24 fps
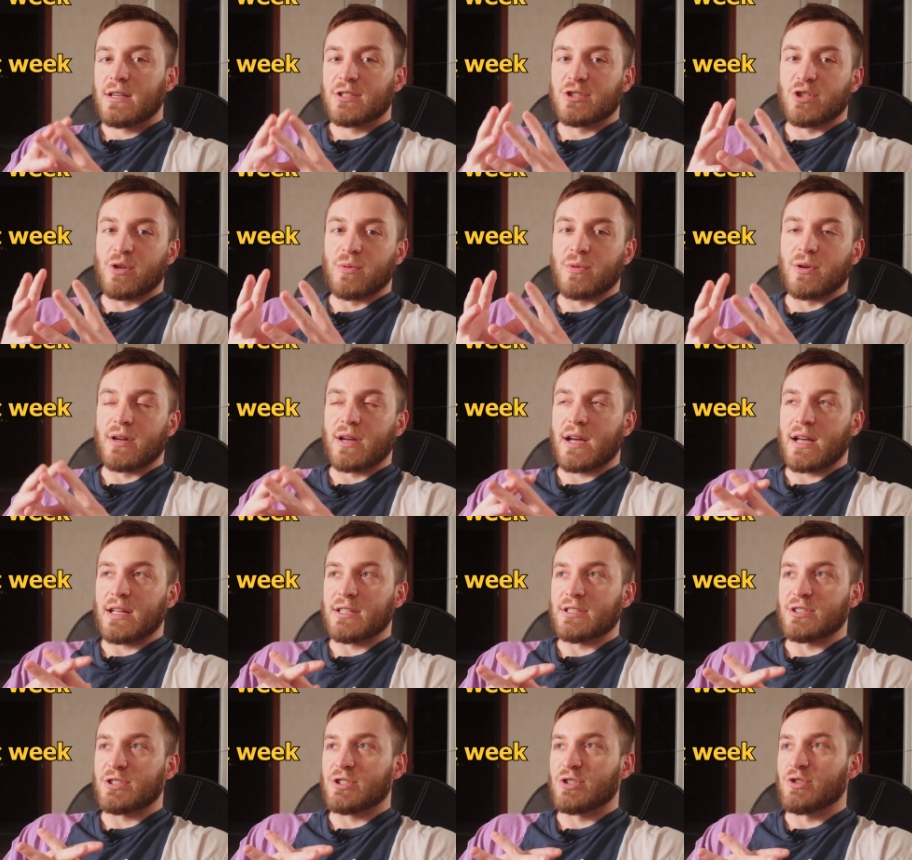So I'm gonna
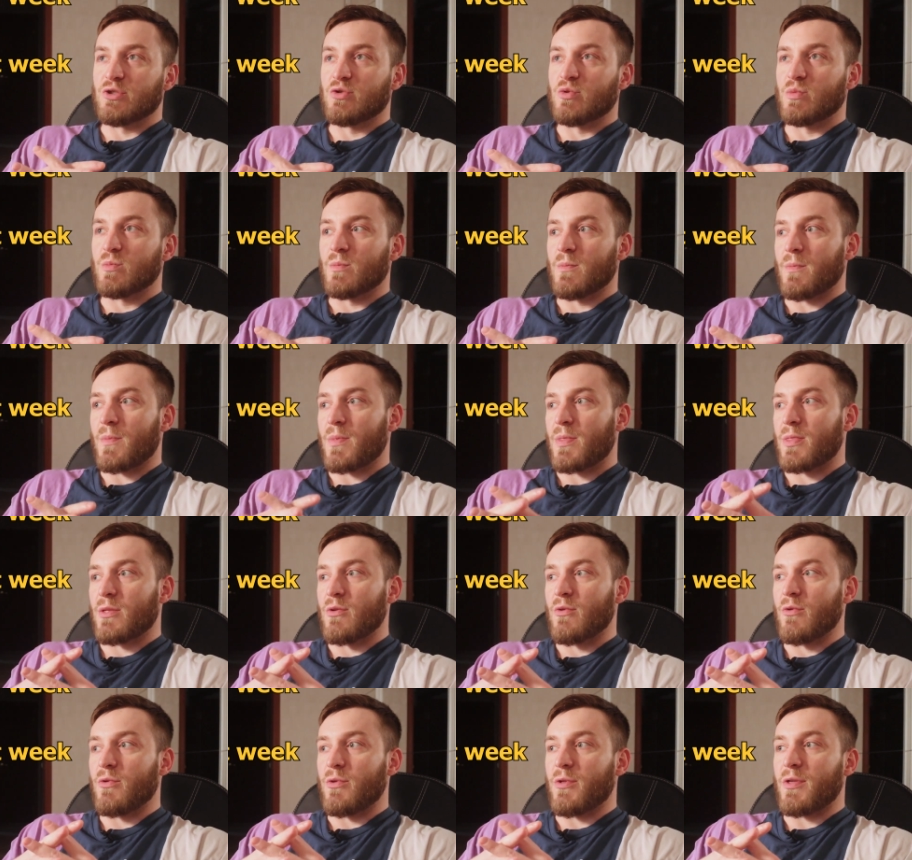consume
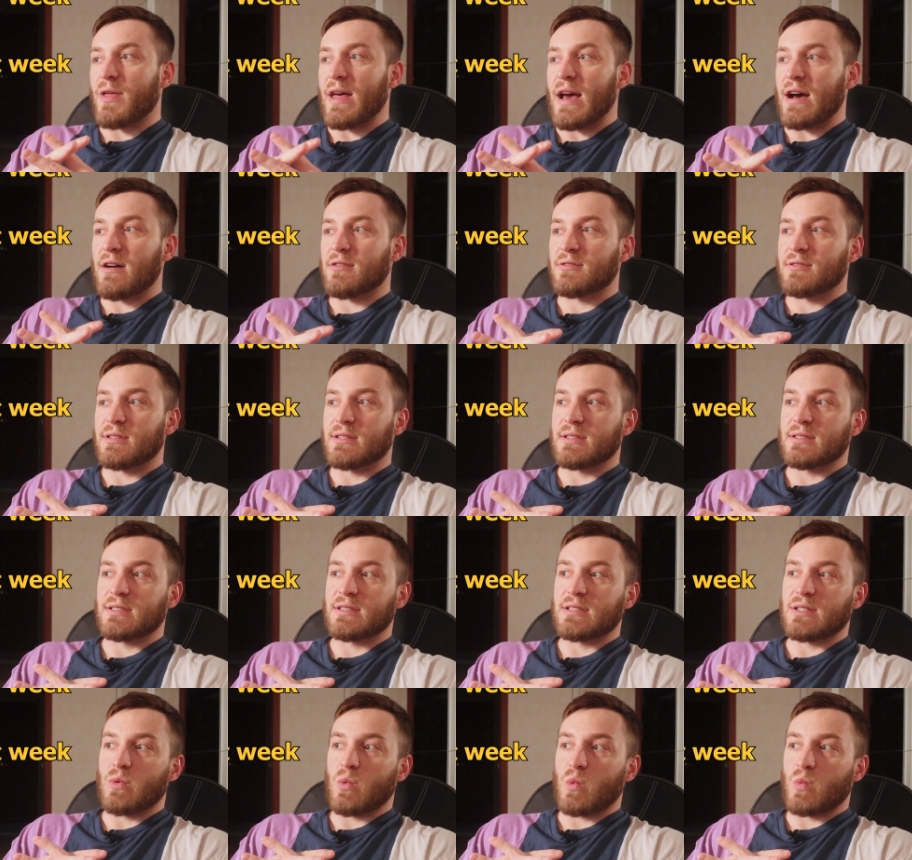
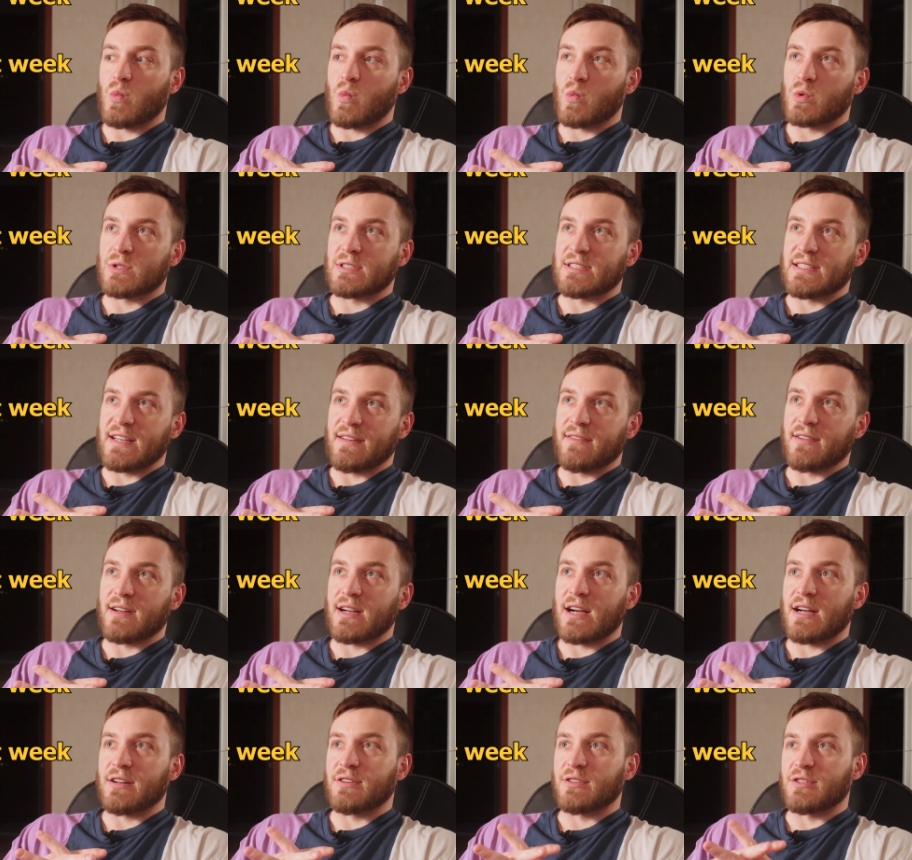
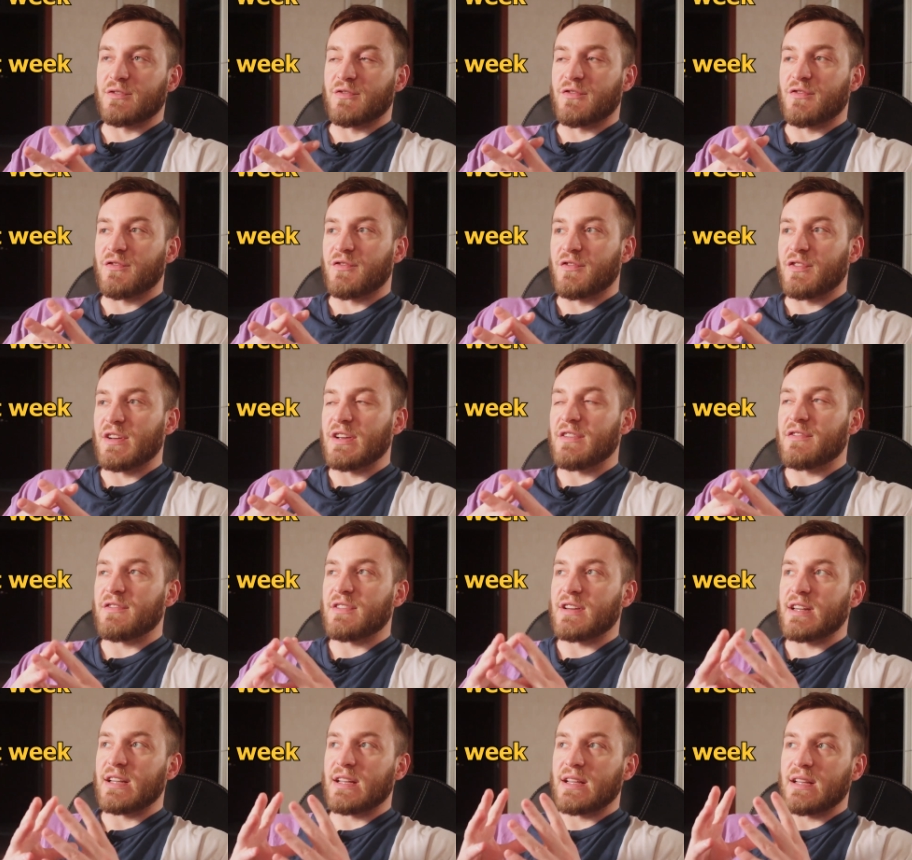
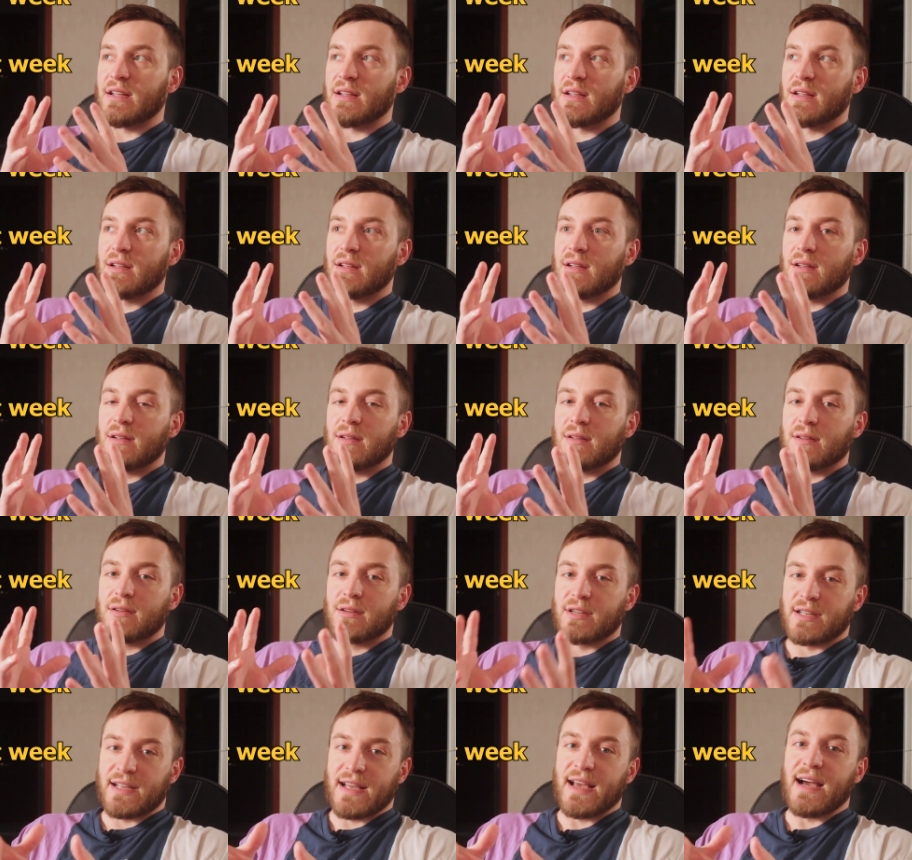2,750
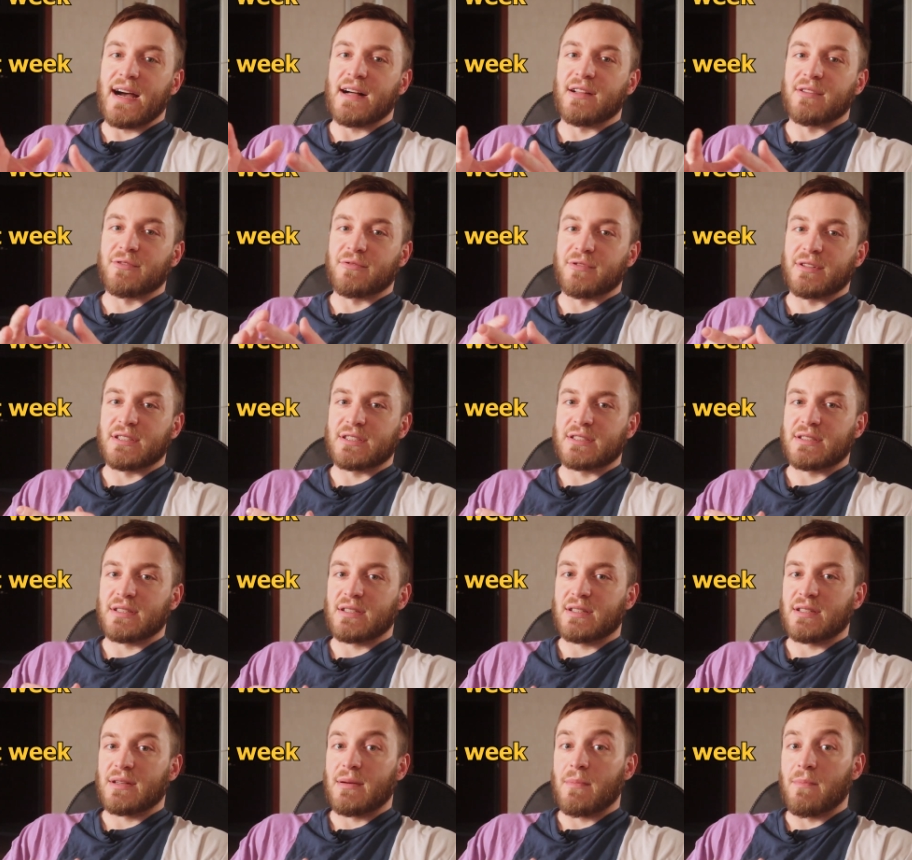
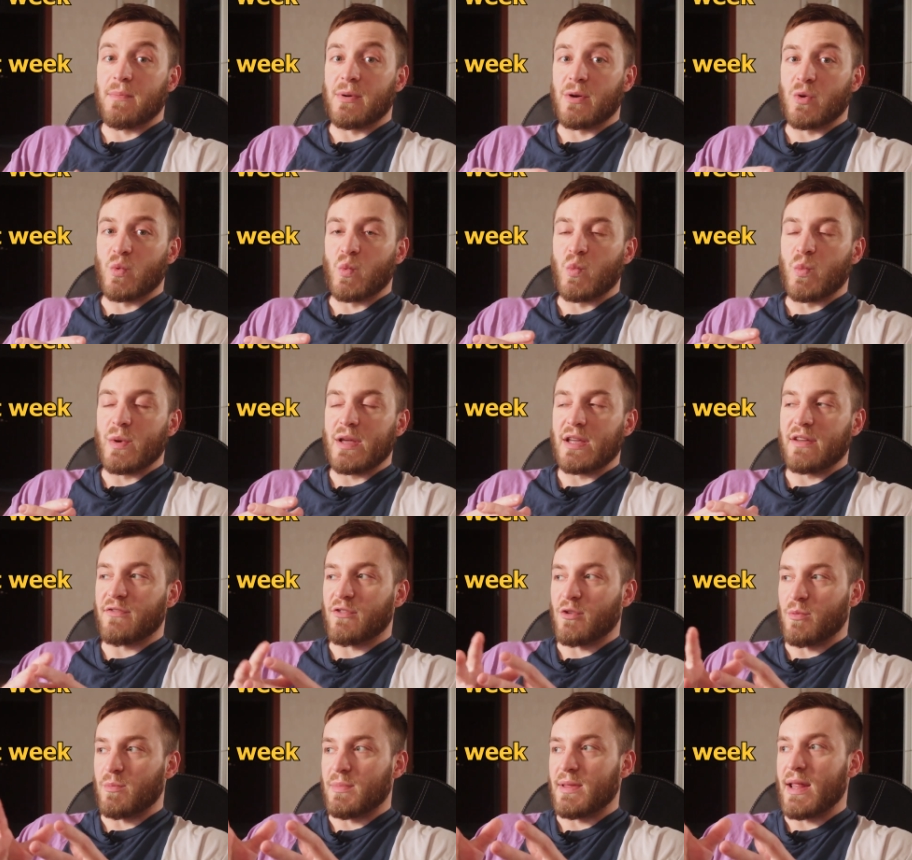calories per week
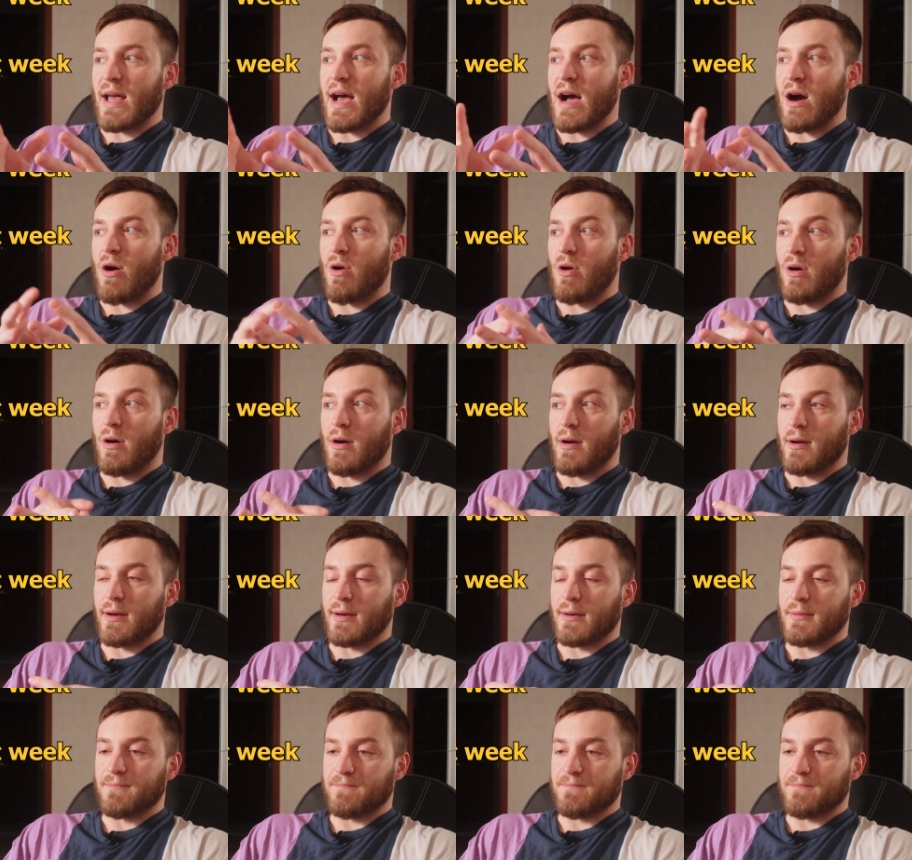from now on.